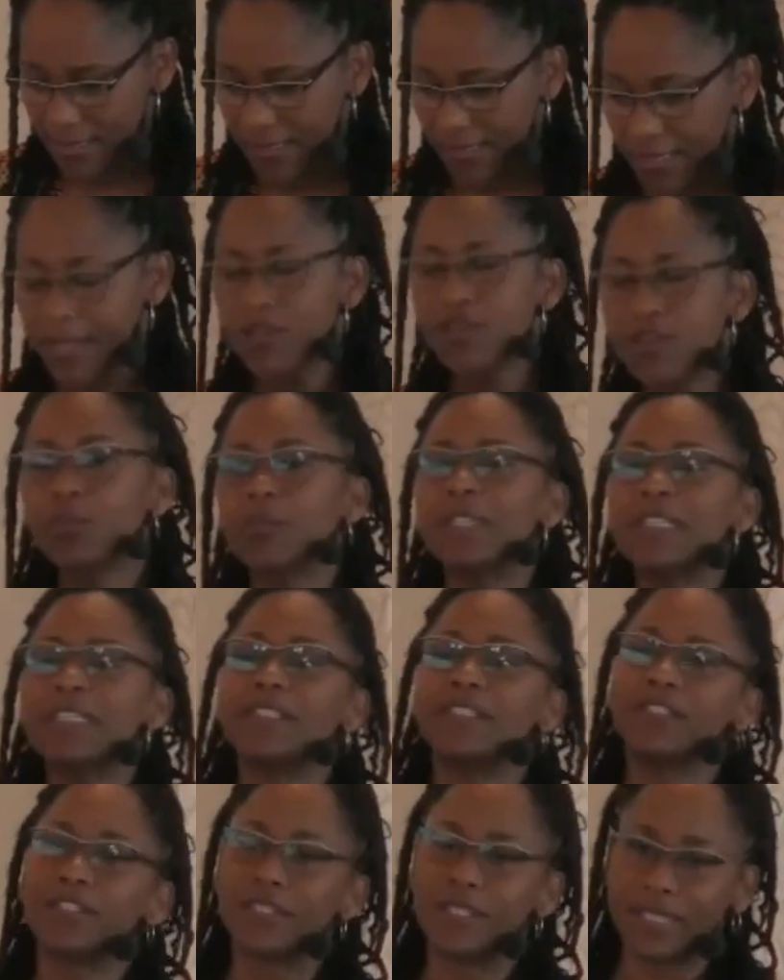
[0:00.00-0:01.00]
you please
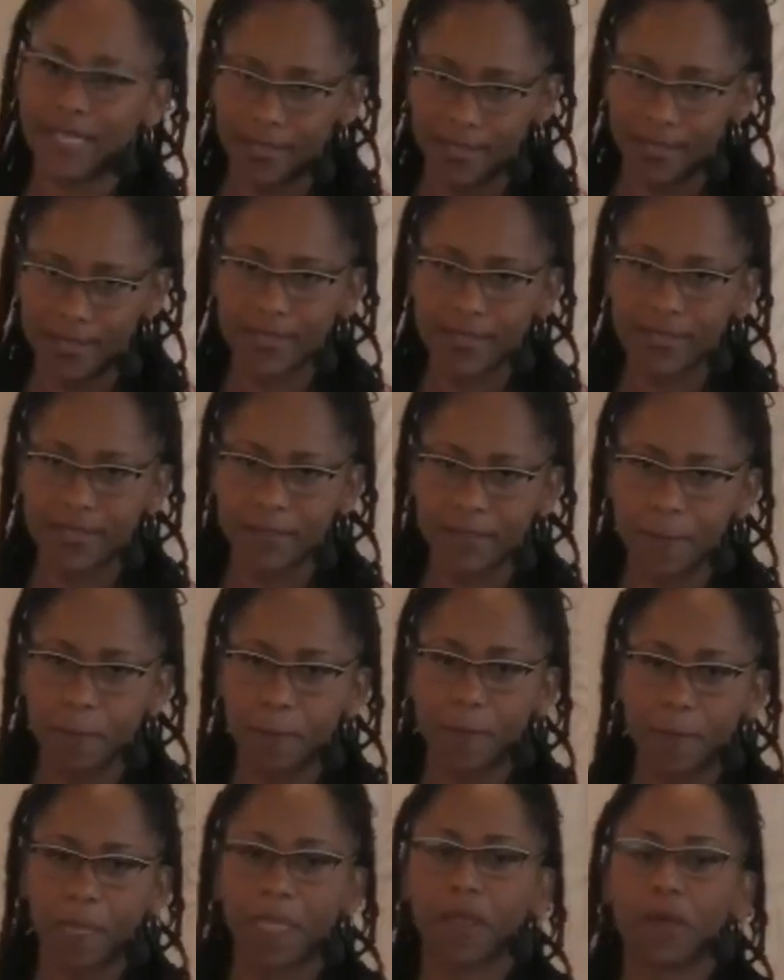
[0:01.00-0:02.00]
just tell us
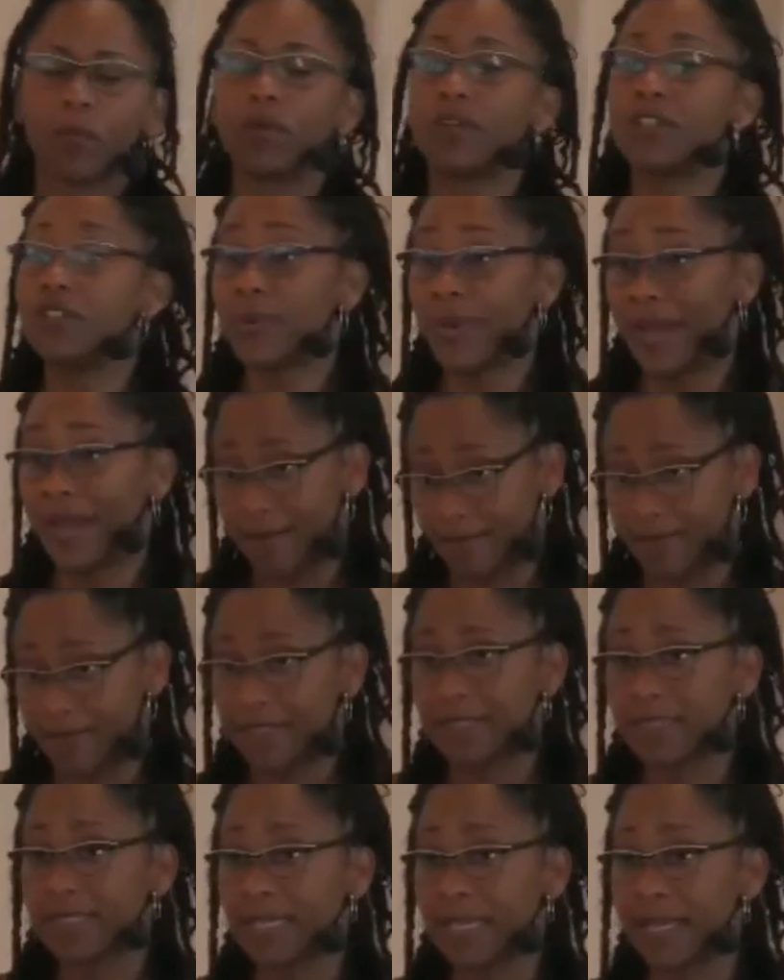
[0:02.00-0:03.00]
what you have to
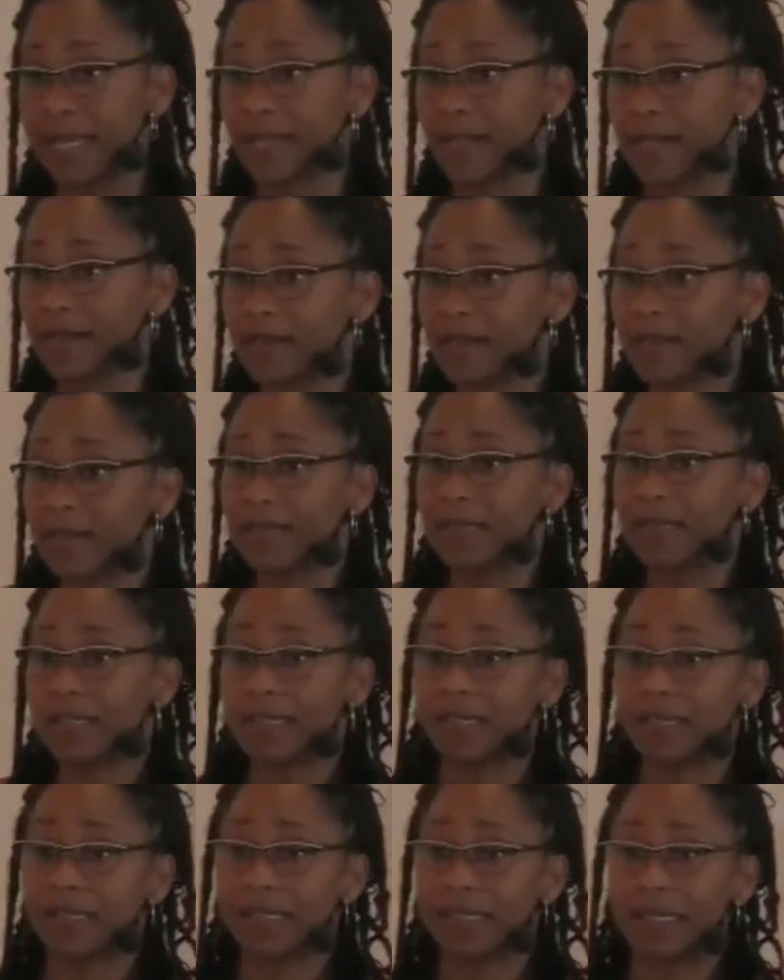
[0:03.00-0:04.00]
say?
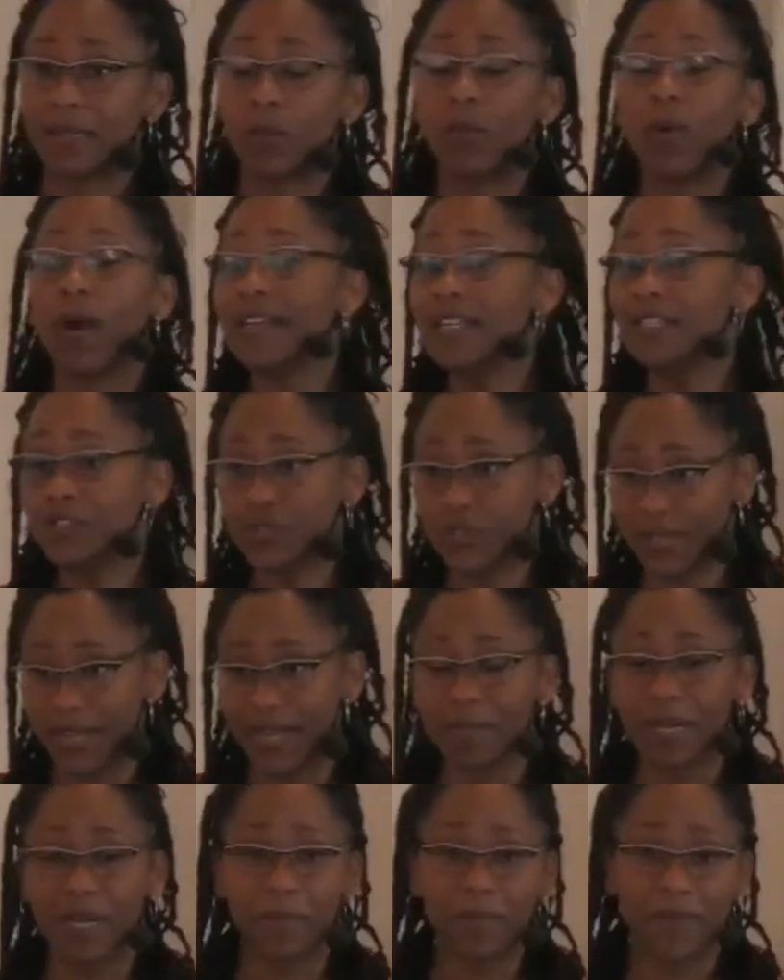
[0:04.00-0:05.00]
Why did you come
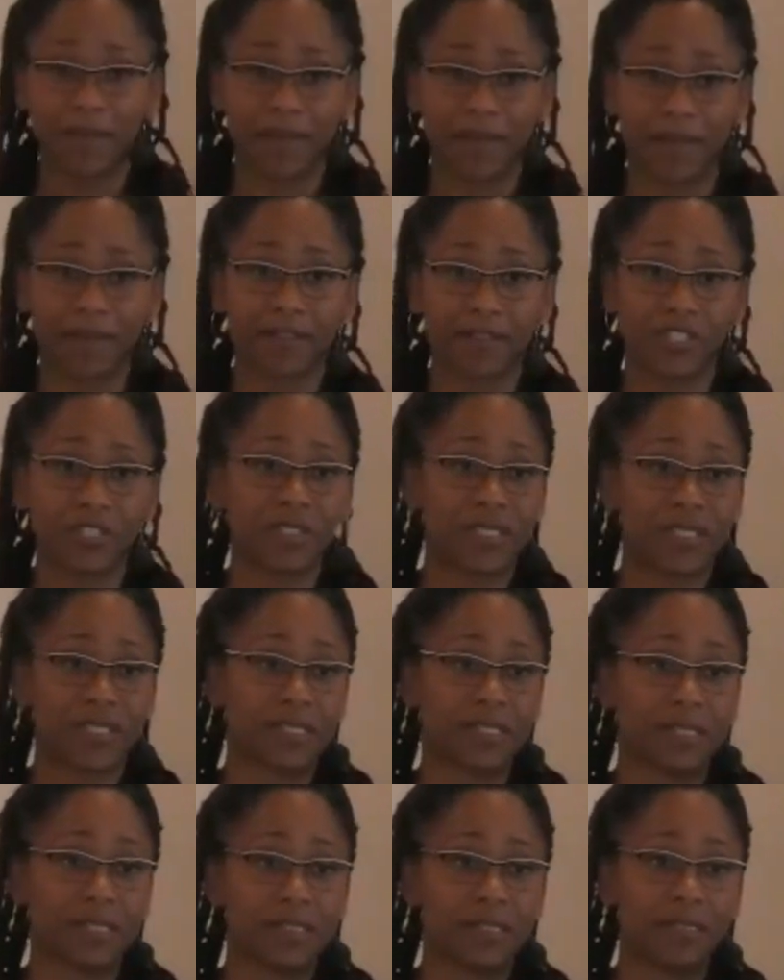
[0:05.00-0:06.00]
up here? And she says,
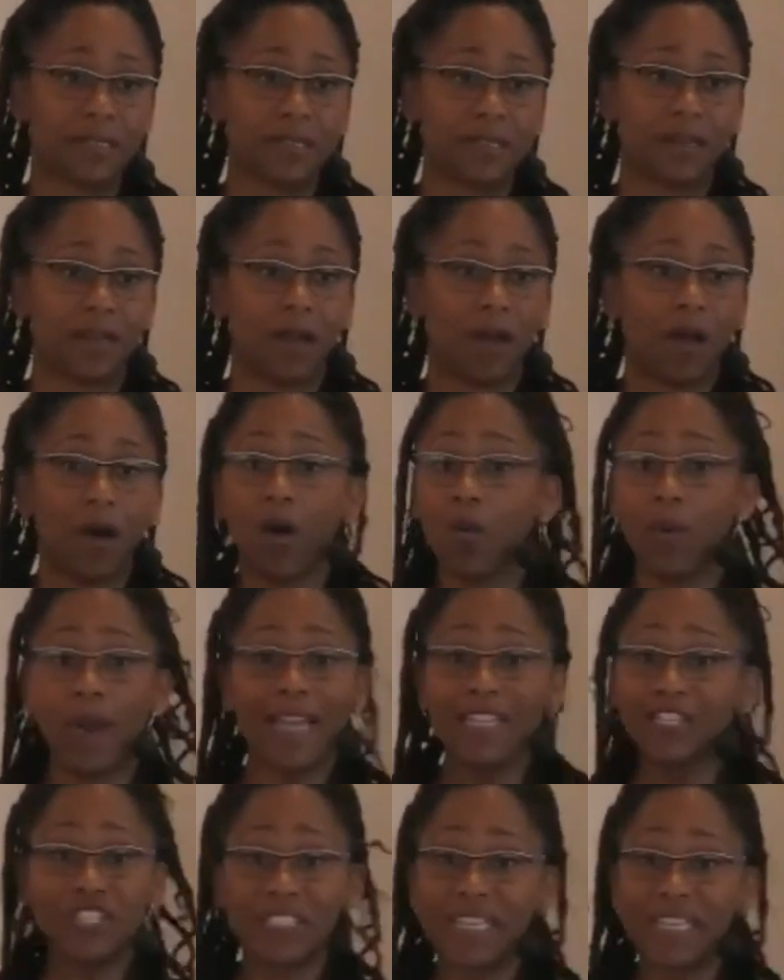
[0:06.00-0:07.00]
"Oh, I
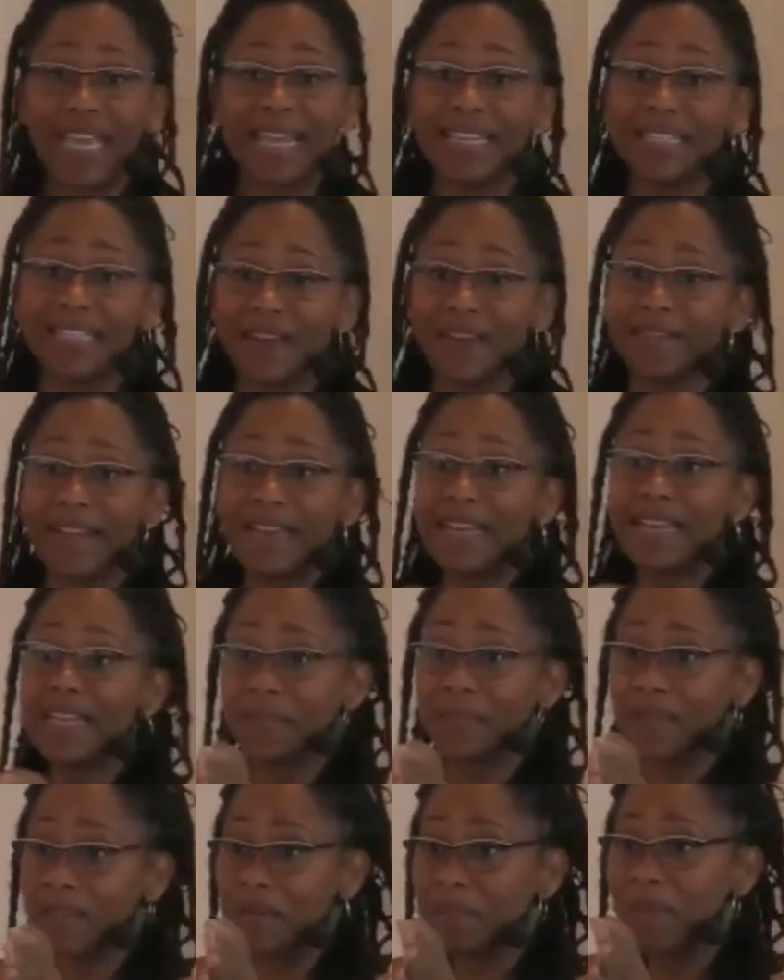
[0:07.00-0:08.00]
just can't hear
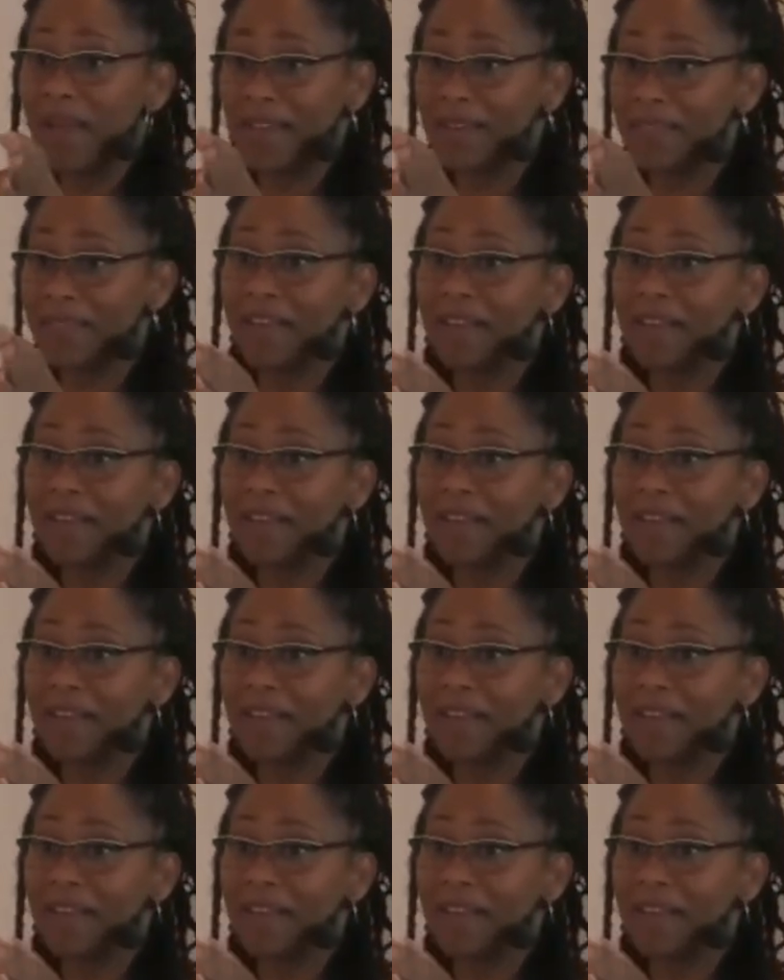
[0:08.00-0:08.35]
anything back there."